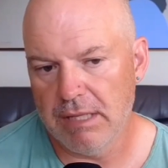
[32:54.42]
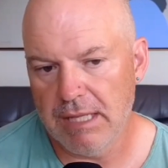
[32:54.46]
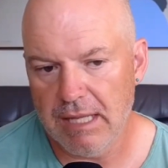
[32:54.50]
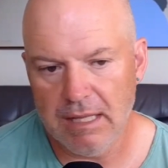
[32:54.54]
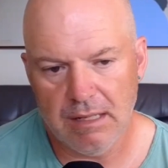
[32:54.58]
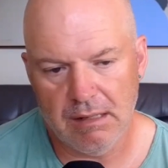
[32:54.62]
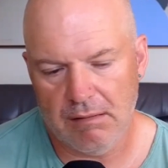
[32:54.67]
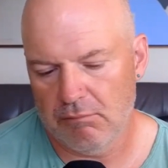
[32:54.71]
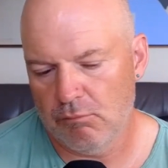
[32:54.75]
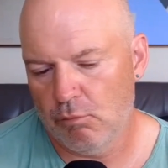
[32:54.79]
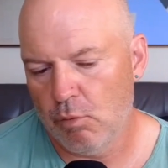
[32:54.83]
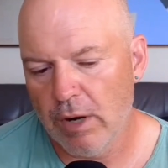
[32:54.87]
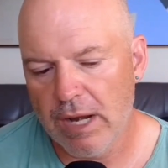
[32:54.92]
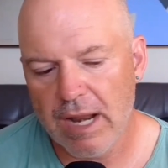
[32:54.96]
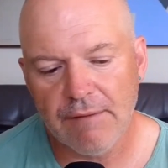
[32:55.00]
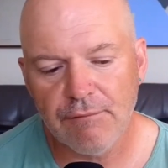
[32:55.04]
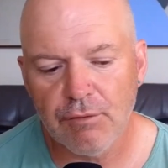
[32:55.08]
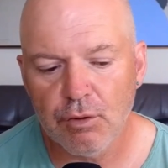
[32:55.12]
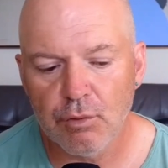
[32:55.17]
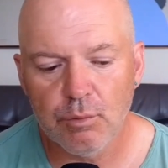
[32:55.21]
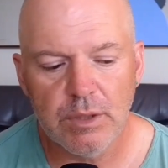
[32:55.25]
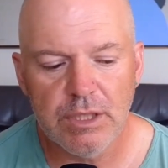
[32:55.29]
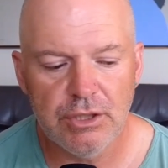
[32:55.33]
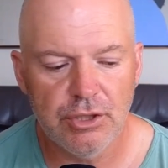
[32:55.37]

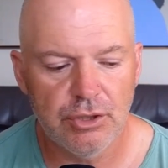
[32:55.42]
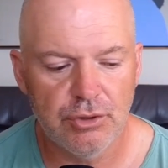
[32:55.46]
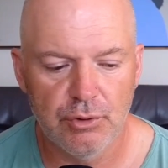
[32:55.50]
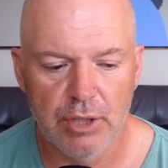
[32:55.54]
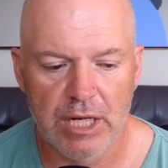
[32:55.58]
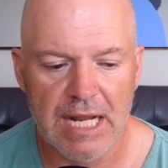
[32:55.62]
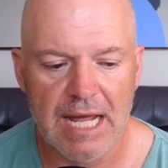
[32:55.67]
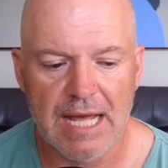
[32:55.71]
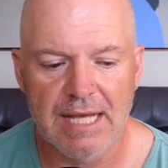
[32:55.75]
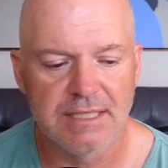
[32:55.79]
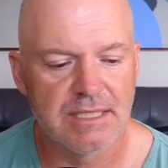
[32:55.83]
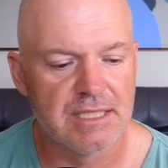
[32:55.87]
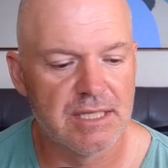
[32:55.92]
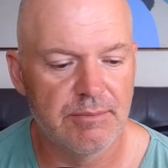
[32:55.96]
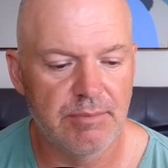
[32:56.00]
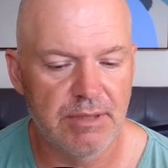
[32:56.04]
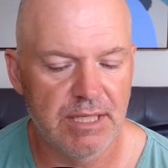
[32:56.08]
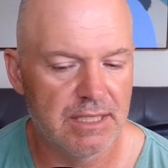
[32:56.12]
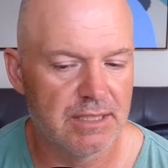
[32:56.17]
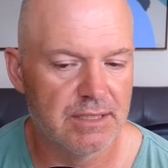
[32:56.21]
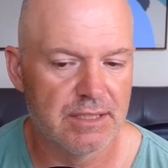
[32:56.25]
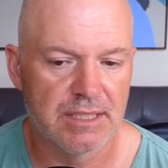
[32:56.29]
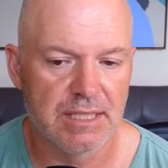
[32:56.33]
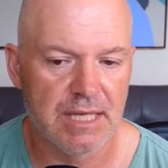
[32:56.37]
whatever we do, it has to
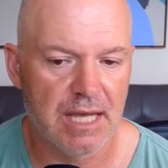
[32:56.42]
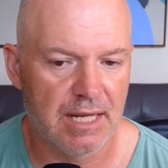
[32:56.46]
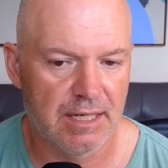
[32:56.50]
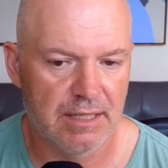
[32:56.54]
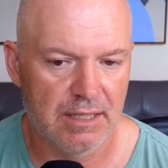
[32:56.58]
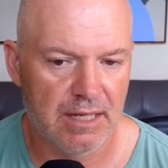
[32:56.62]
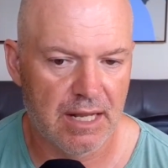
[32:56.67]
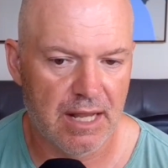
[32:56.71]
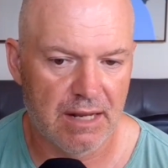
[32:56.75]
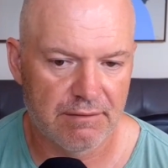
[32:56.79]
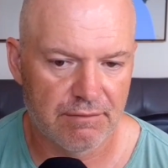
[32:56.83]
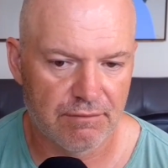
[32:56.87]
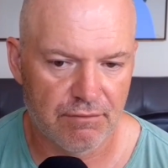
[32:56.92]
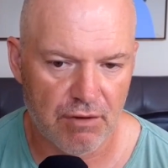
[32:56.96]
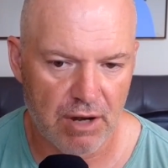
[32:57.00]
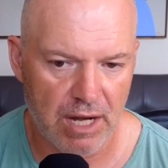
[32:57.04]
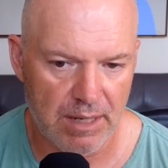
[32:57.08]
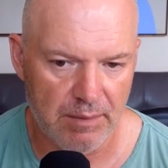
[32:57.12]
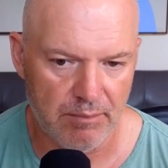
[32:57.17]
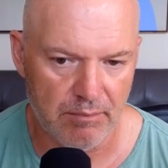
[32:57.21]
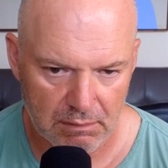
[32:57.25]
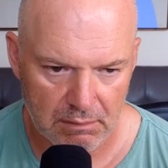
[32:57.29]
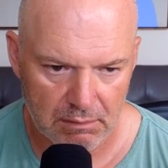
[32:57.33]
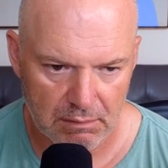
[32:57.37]
be inside of that
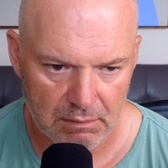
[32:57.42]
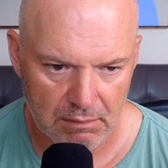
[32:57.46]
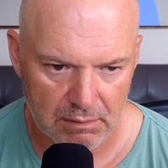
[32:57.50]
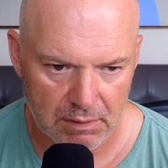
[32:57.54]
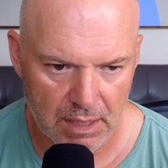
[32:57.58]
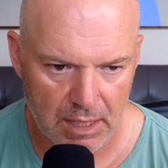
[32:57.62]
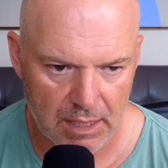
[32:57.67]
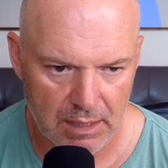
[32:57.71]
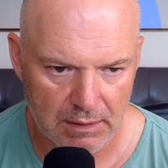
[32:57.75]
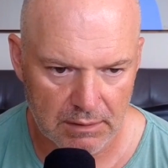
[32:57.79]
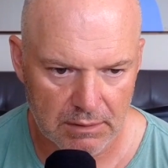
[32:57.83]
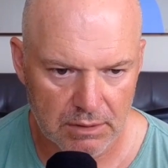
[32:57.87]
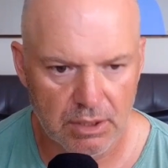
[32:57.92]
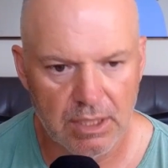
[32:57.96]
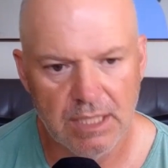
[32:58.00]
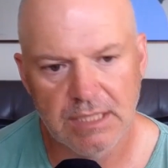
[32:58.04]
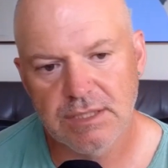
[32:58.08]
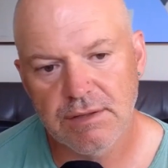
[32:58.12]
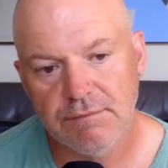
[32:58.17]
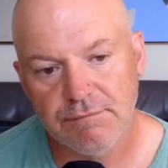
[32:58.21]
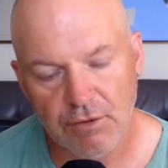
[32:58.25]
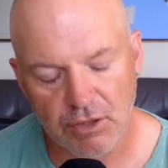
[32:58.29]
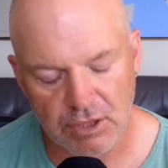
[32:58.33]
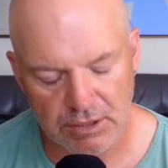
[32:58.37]
frame. Yeah. Okay. So
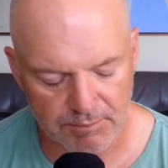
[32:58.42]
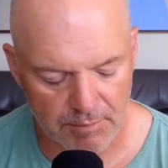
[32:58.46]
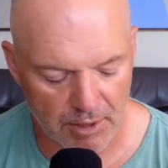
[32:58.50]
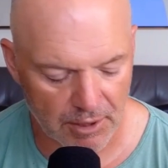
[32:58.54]
that's the first part.